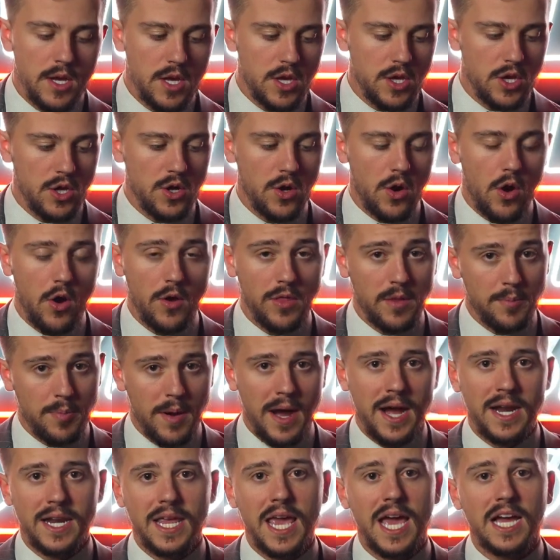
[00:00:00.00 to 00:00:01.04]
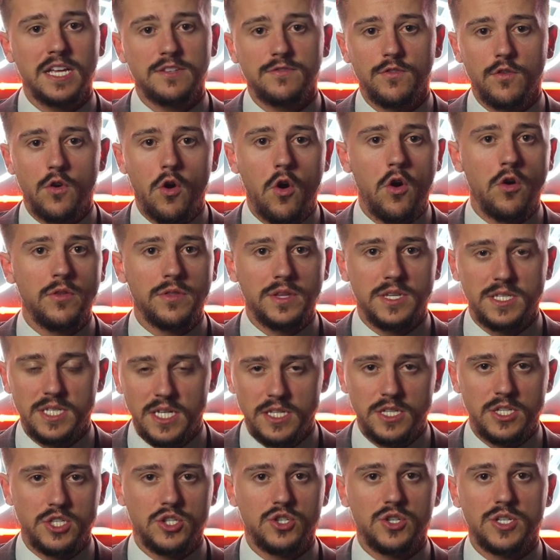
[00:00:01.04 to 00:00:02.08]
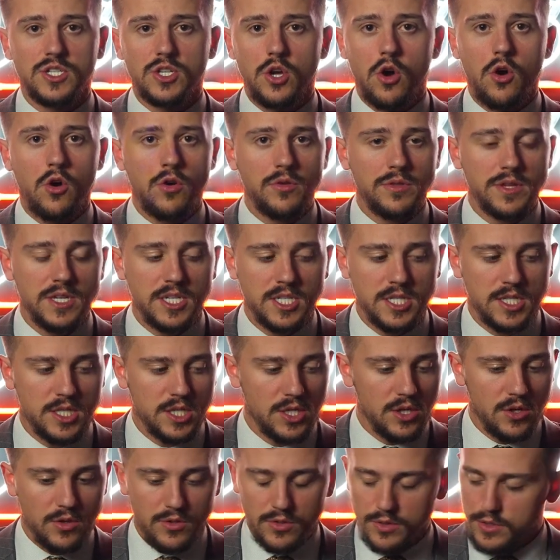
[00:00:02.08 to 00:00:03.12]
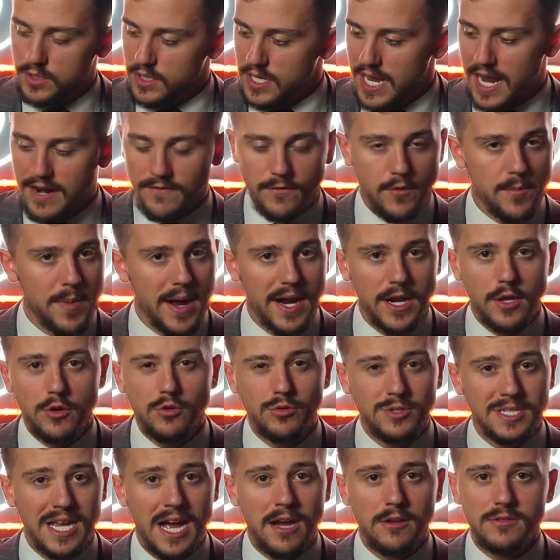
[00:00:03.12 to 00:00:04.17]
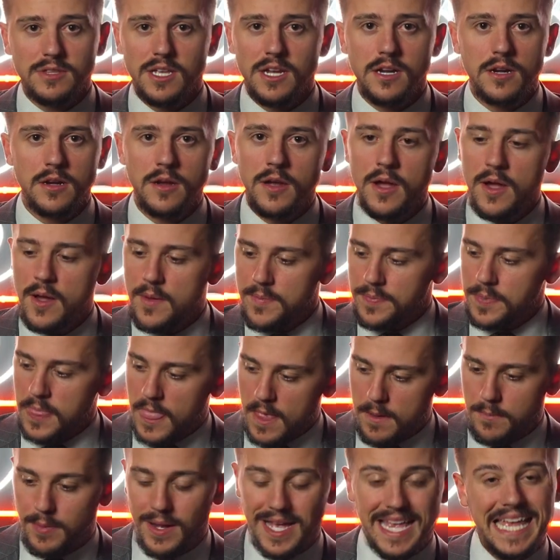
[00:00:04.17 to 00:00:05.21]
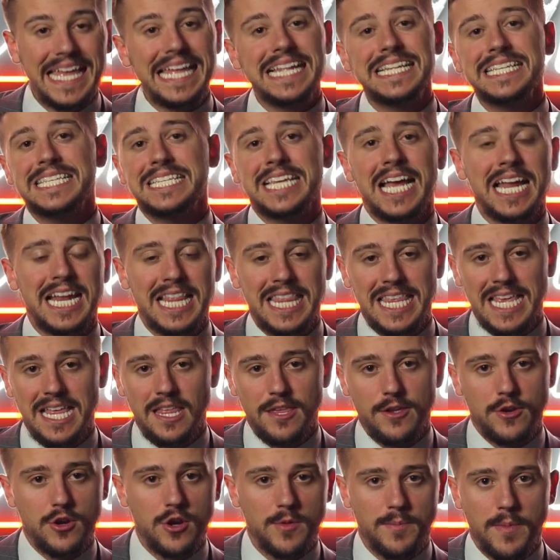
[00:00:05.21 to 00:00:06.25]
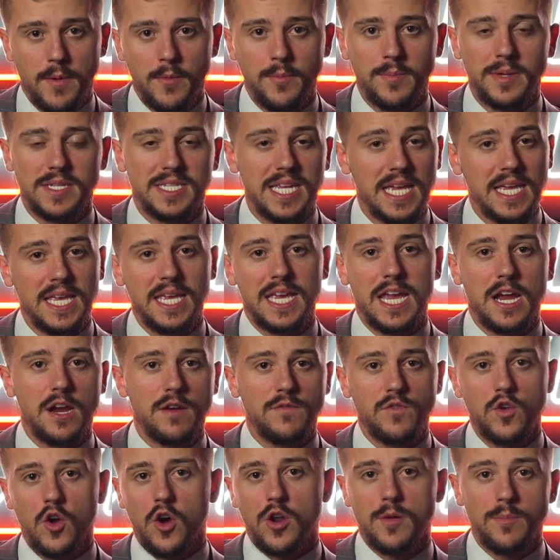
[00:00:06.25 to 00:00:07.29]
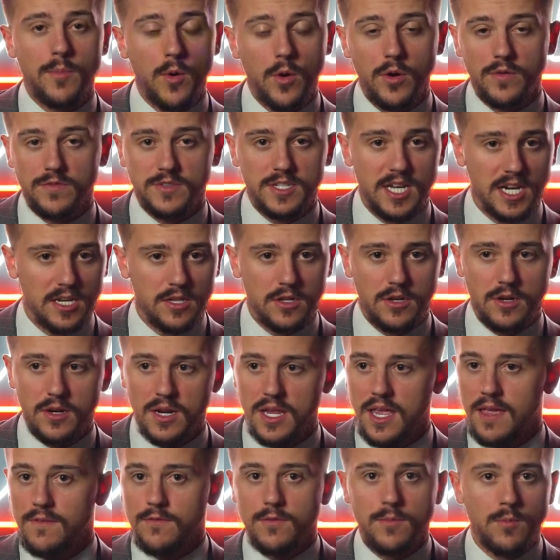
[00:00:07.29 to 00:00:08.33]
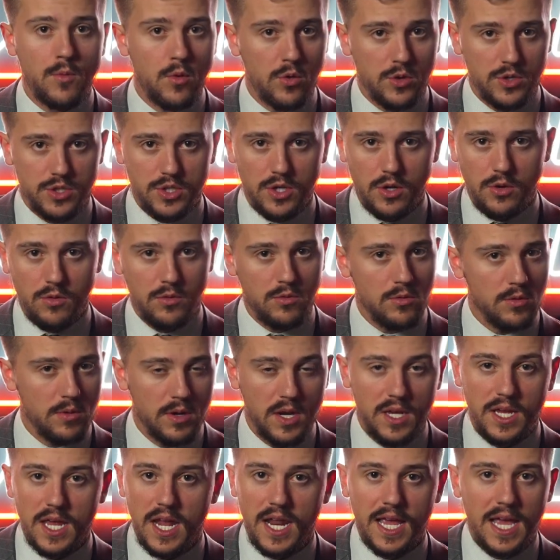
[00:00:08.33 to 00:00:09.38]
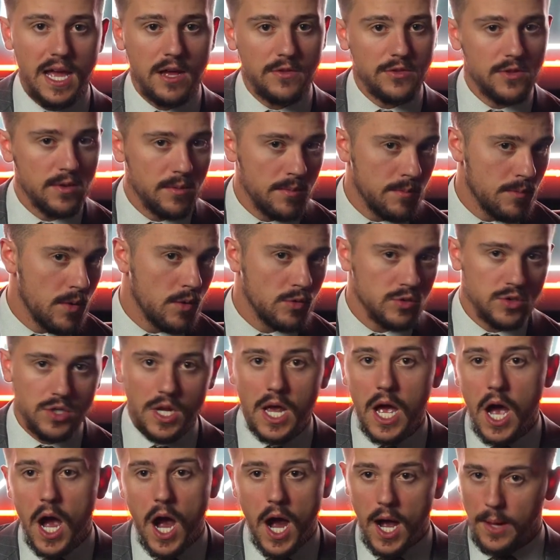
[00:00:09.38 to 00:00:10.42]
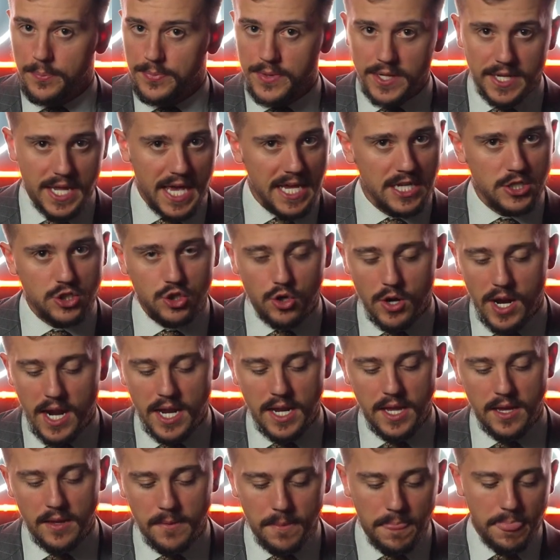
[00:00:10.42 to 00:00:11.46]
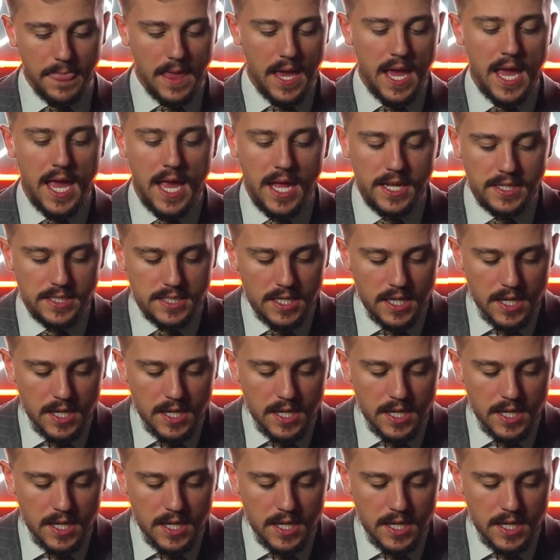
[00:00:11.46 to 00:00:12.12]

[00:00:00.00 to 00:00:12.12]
on the podcast for all these industries, all these, everybody who's out there. But inside of the Elliott Group, I'm going to be taking care of the automotive sector even more so, getting out the most up-to-date training. And,